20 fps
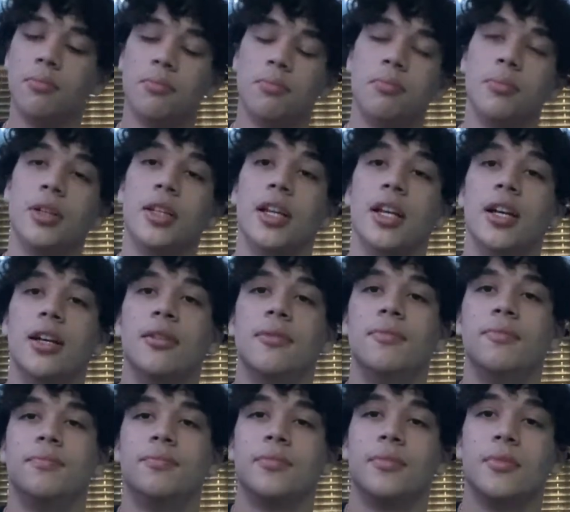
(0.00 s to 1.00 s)
But yeah,
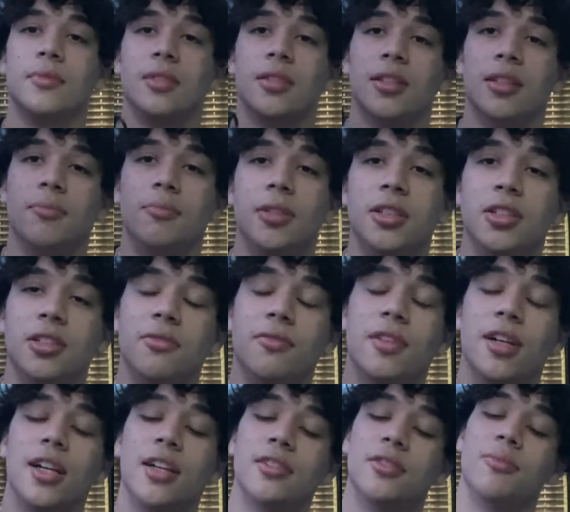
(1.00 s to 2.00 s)

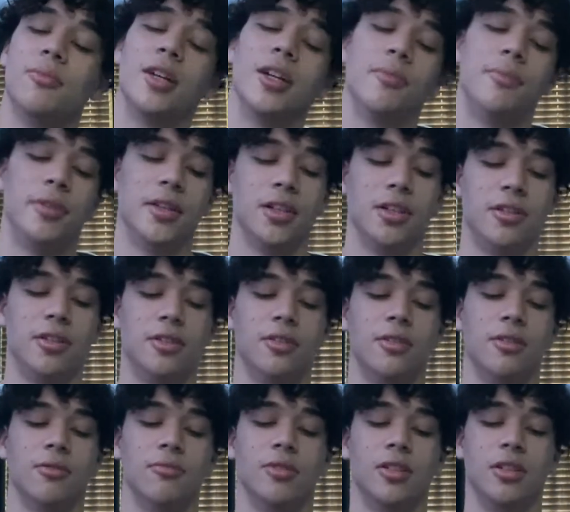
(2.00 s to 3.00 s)
PG5 is, in my opinion,
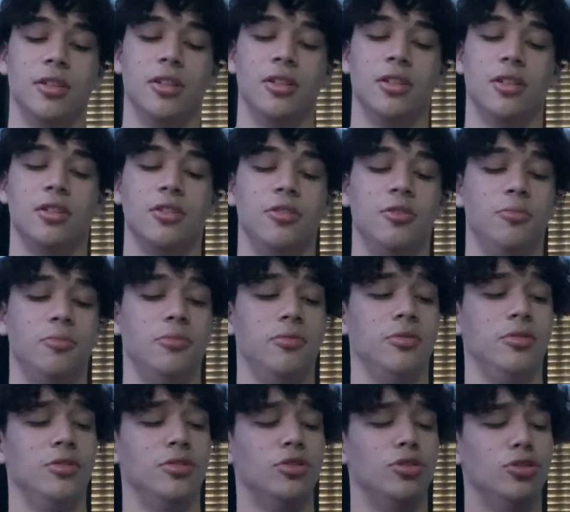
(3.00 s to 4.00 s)
uh, one of the good
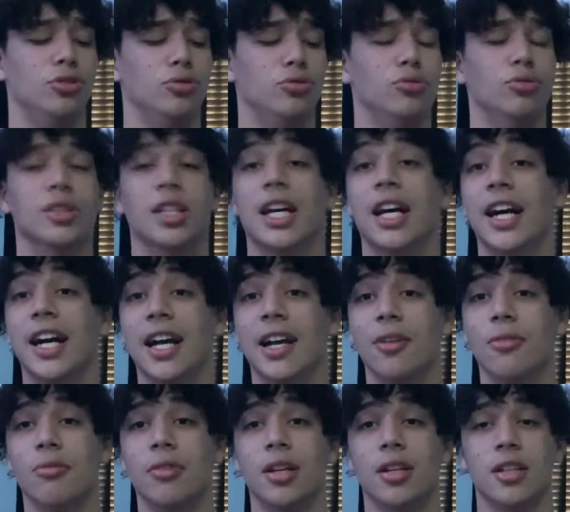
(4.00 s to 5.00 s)
hooping shoes that I
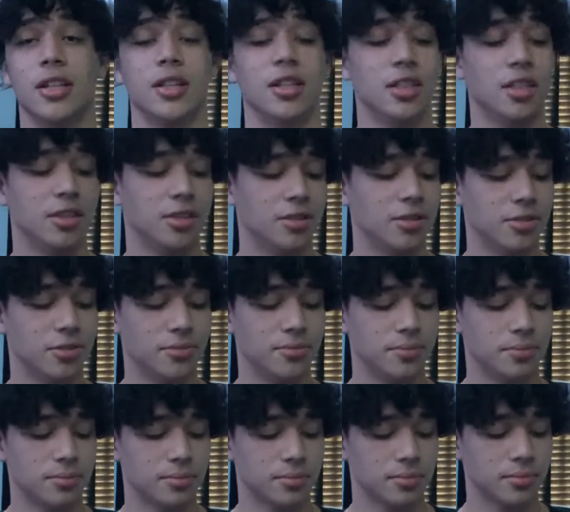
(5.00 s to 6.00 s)
wear at least.
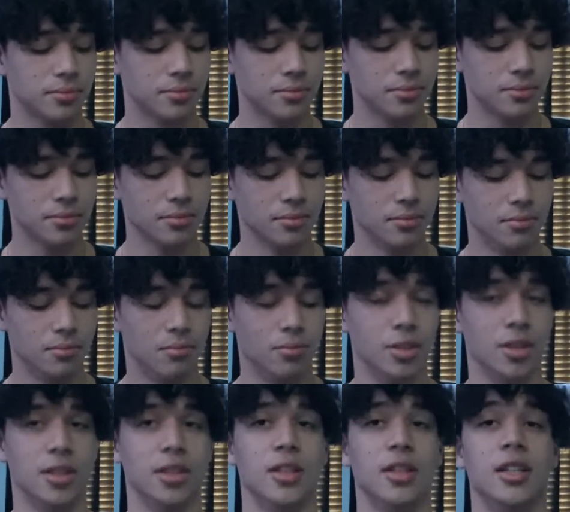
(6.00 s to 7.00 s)

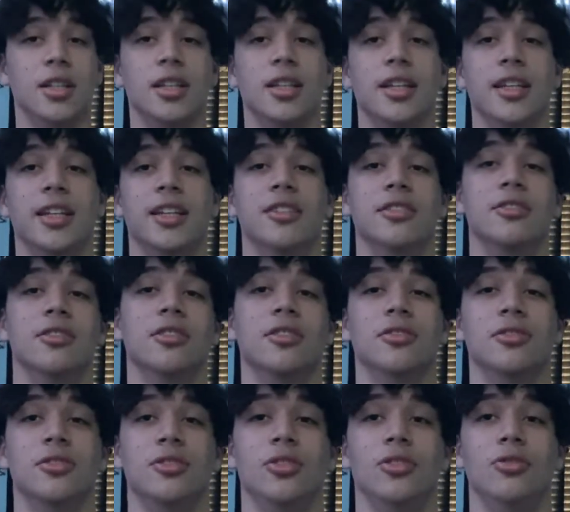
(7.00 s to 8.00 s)
But
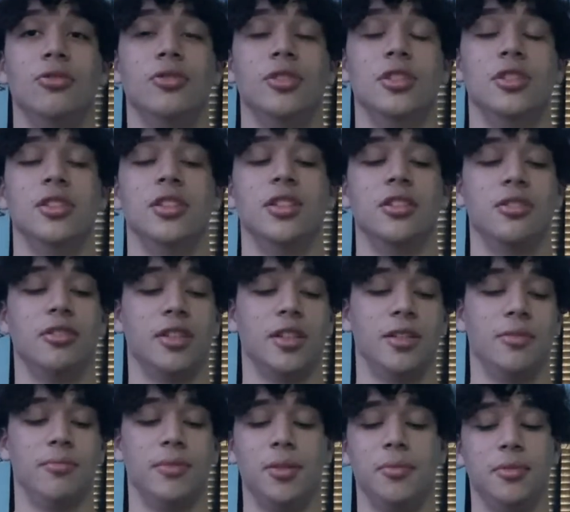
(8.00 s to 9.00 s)
insoles do
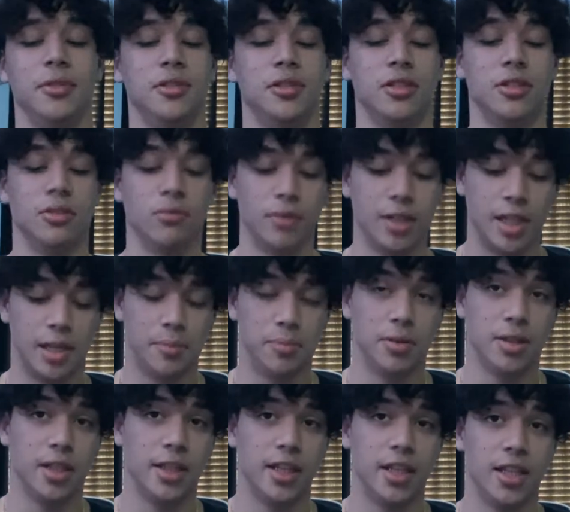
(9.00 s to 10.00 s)
disintegrate. Maybe it's just the way I
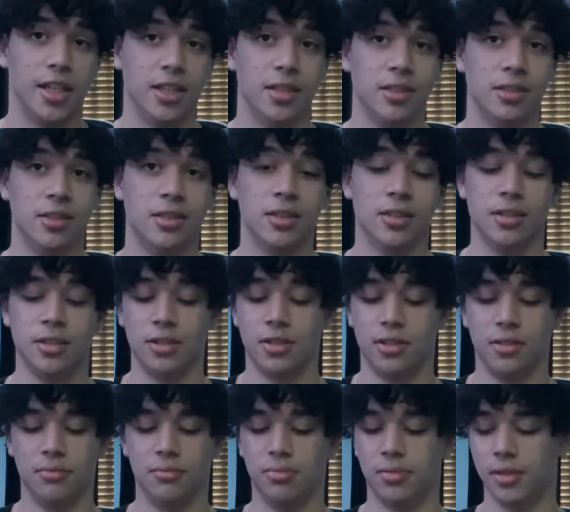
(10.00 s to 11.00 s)
play,
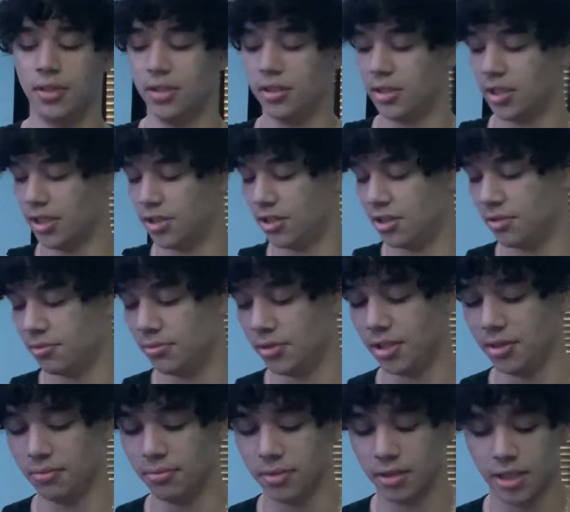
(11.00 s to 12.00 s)
but that's just
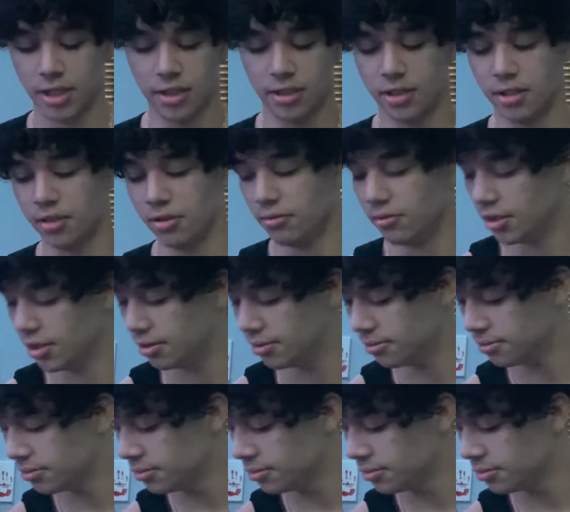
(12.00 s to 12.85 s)
me. But I still wear them.